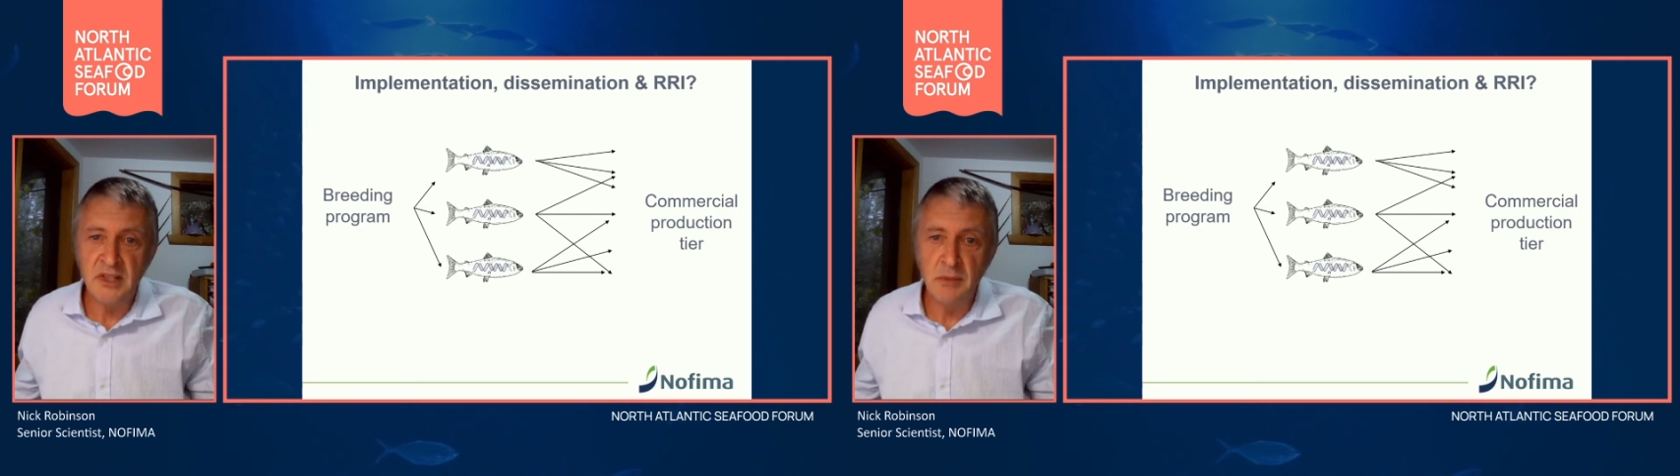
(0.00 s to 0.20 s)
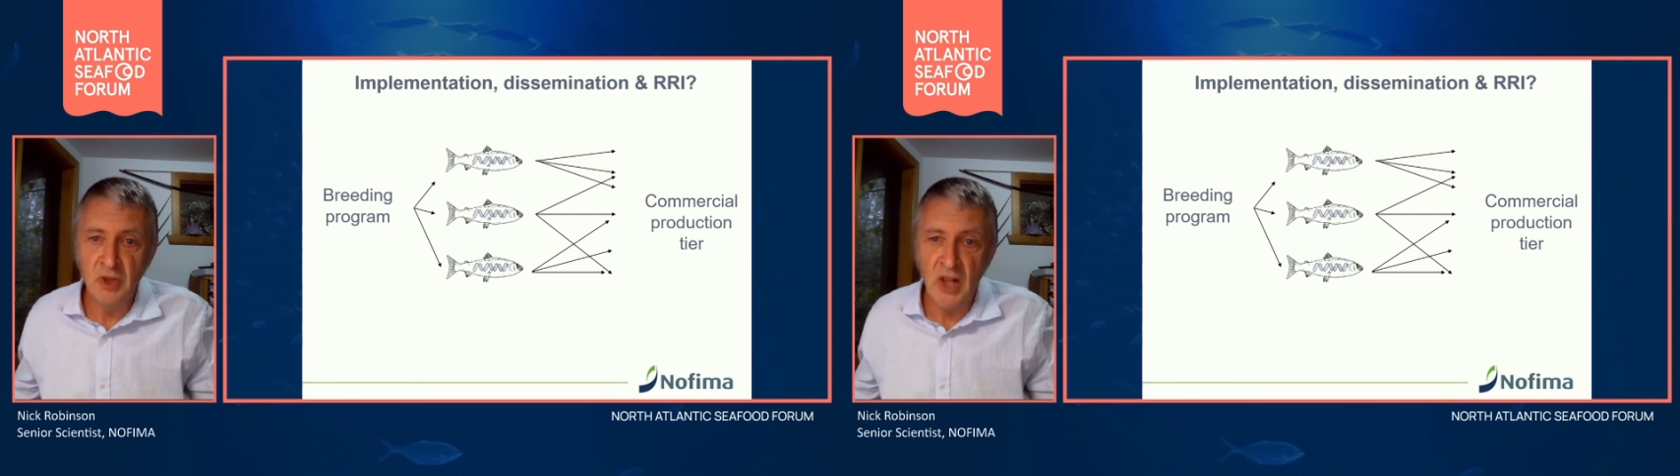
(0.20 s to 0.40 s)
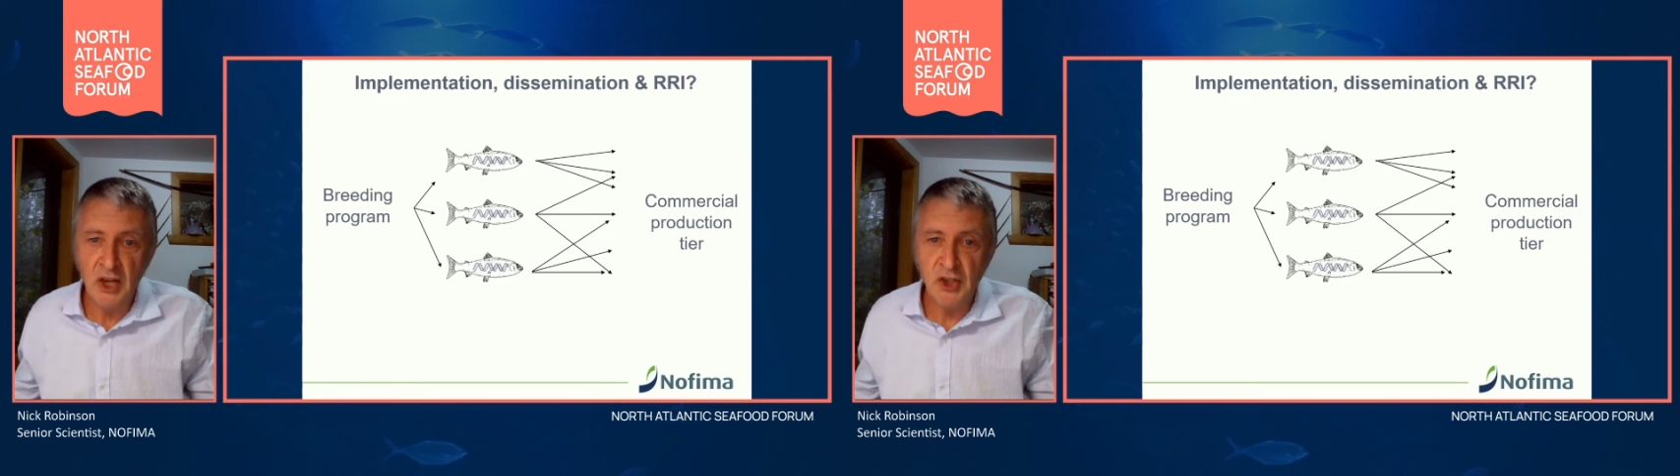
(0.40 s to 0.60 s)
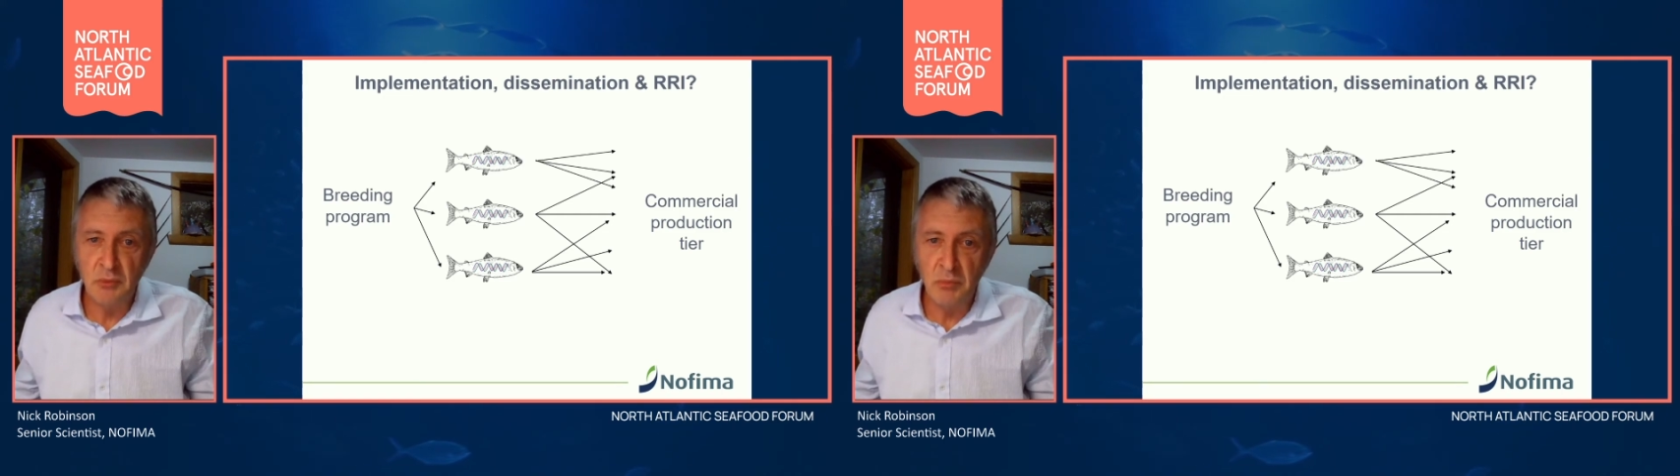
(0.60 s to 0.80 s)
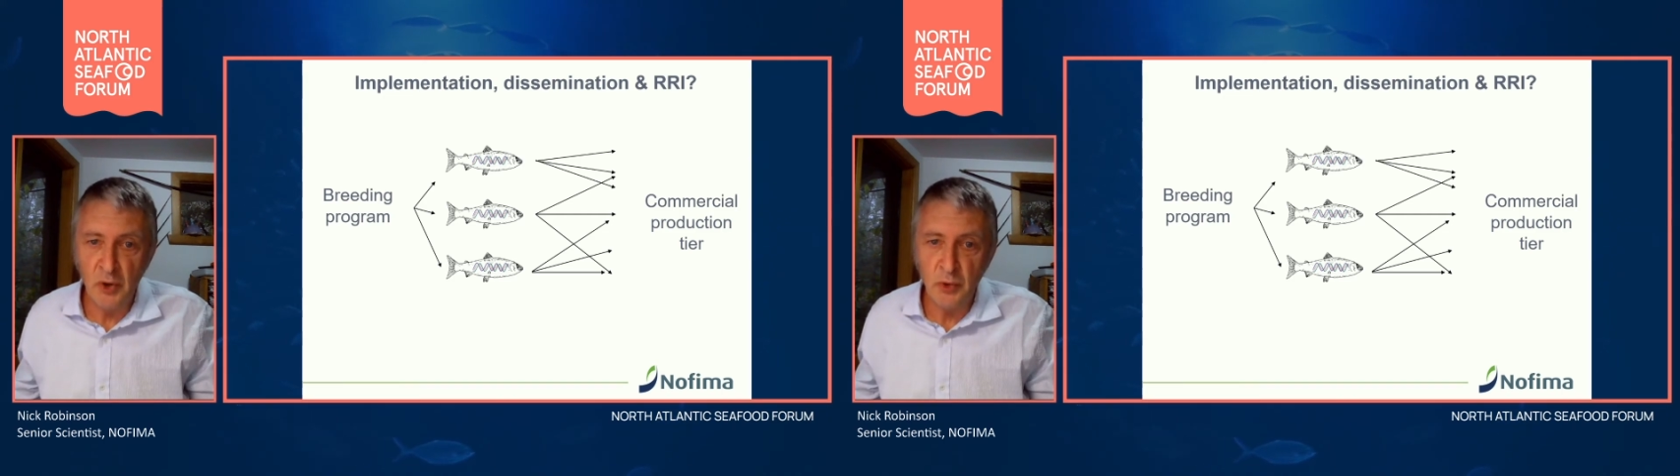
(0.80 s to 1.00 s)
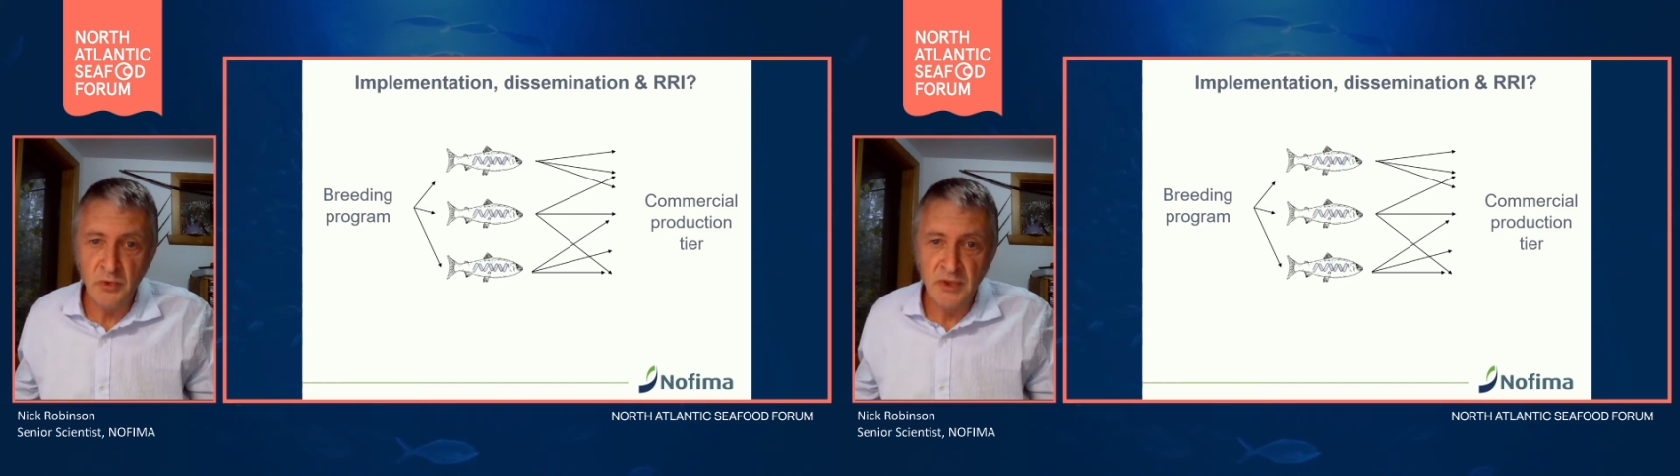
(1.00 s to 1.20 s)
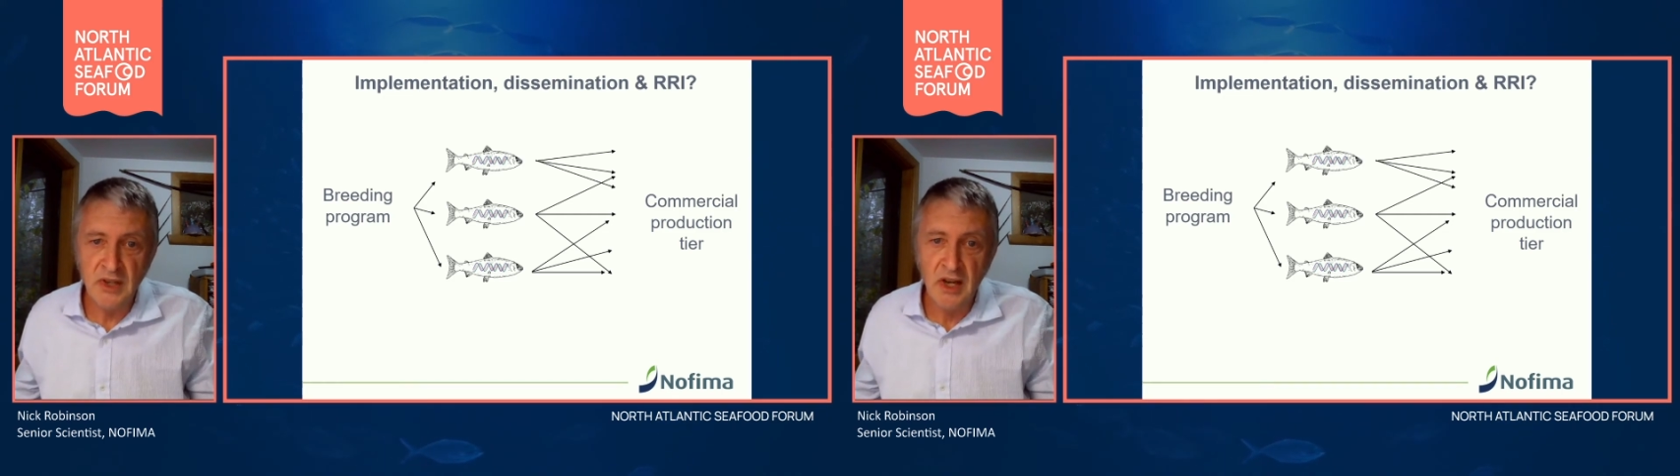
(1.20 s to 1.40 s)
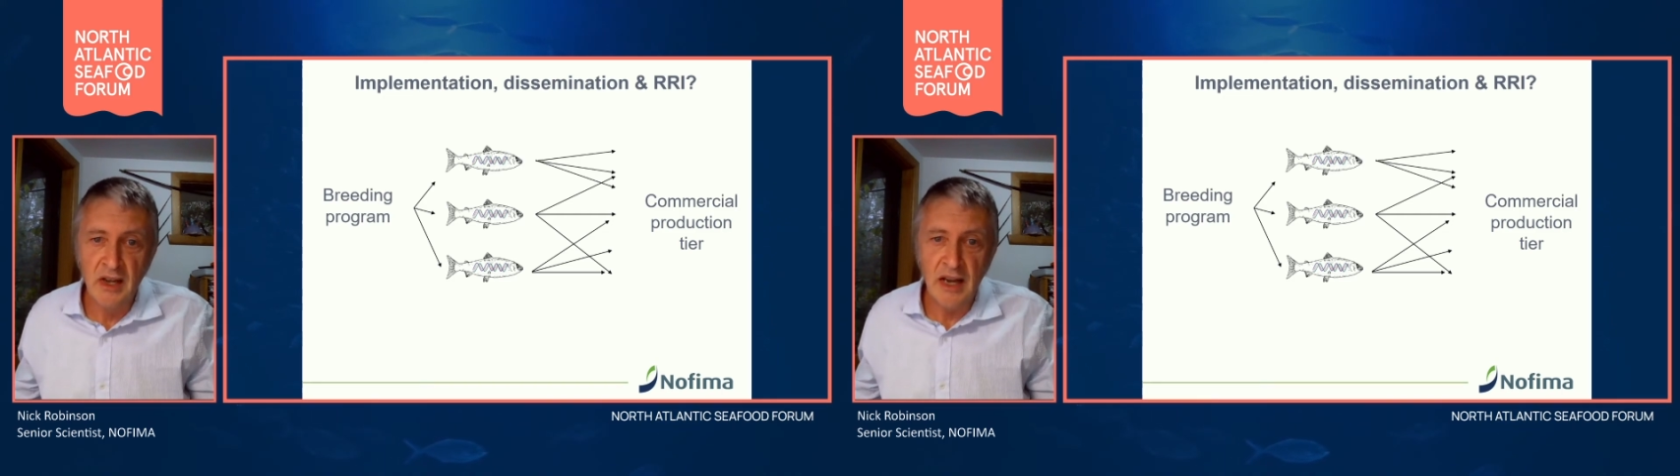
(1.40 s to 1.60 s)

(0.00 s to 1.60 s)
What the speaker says: simulation models